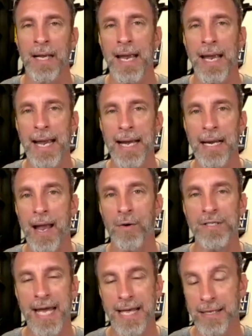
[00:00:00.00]
And I always
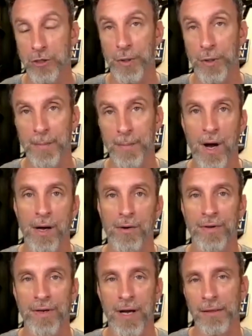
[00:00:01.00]
had this dream of,
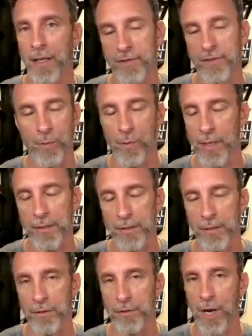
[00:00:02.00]
I love sports.
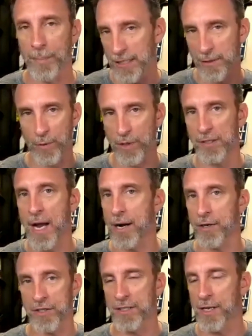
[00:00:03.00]
So I played sports in
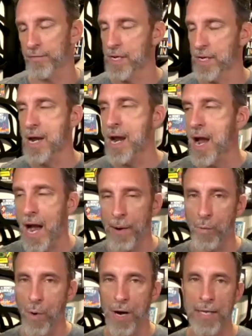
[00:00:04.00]
college and stuff. And I
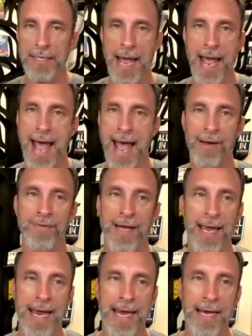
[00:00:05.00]
wanted to have
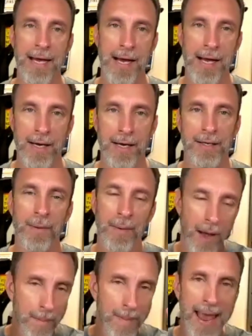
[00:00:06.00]
a, uh, a,
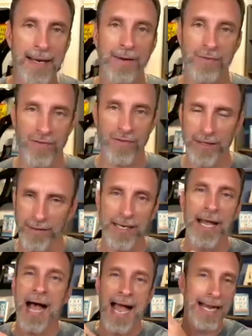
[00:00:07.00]
a man cave effectively.
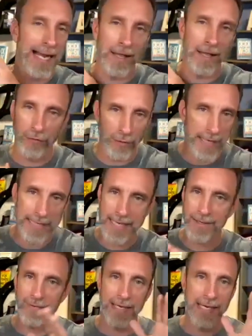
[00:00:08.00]
I got the three T
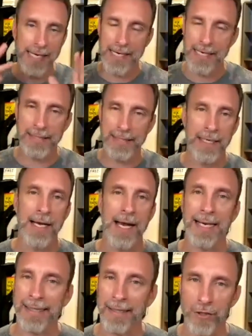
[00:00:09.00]
Vs. I
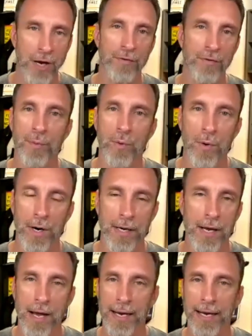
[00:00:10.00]
got the shuffleboard.
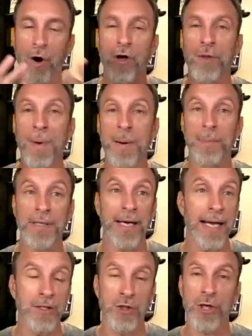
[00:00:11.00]
I got all the memorabilia. I
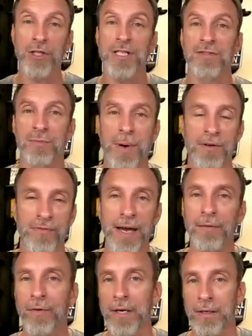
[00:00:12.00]
got jerseys from my
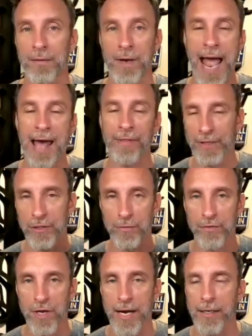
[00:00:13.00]
favorite athletes who've
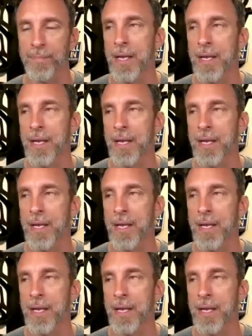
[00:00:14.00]
signed them.